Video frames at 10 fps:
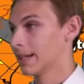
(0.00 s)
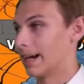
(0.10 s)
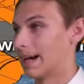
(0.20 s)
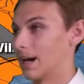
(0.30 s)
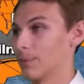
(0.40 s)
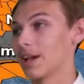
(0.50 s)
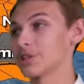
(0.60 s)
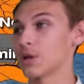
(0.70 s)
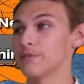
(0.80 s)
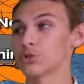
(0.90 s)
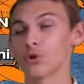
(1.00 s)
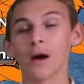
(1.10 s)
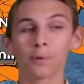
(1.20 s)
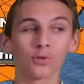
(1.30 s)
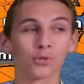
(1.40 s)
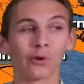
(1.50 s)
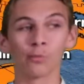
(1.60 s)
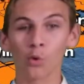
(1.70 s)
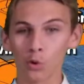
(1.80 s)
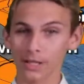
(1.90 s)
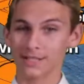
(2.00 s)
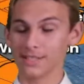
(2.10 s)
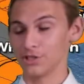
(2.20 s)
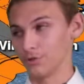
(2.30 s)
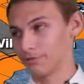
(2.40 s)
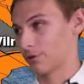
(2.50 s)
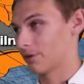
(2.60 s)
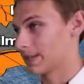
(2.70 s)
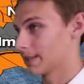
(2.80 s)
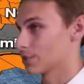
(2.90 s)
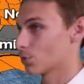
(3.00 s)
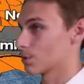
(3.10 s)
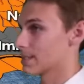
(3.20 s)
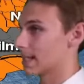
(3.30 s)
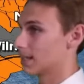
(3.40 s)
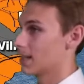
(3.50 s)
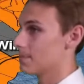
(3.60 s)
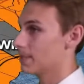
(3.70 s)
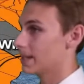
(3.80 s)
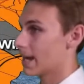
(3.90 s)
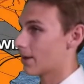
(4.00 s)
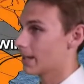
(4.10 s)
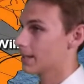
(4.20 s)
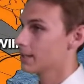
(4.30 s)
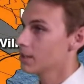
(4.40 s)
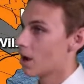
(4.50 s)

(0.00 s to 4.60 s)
Uh, we also have new tropical storm warnings issued further inland towards the Columbia area,